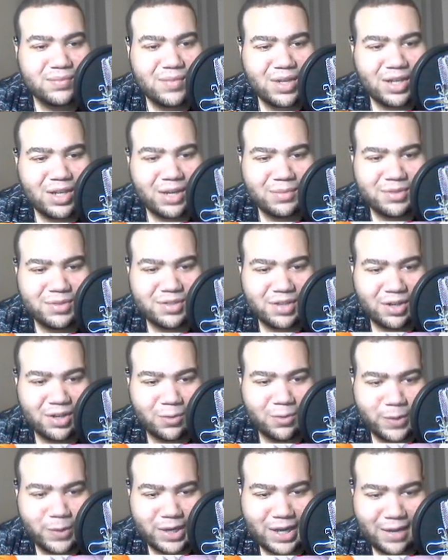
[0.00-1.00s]
I'm just going to
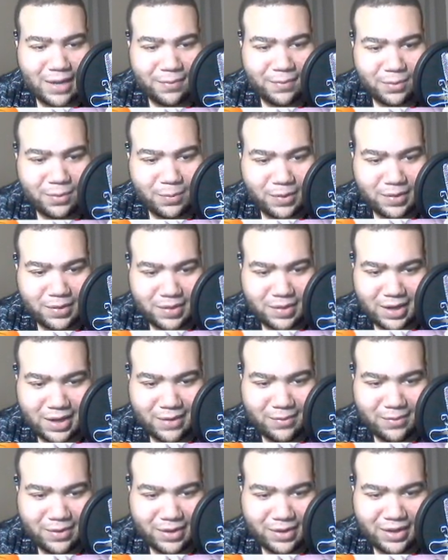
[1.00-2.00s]
weed out the ones that I
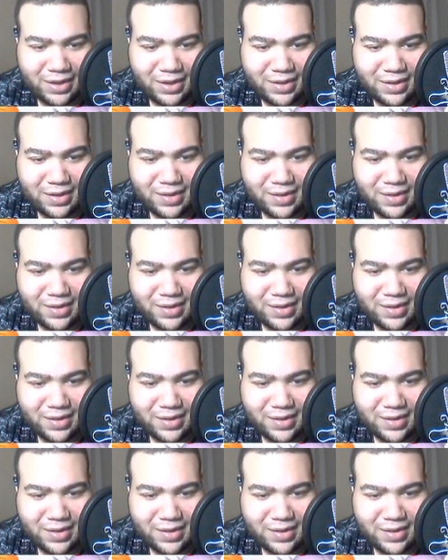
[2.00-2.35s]
really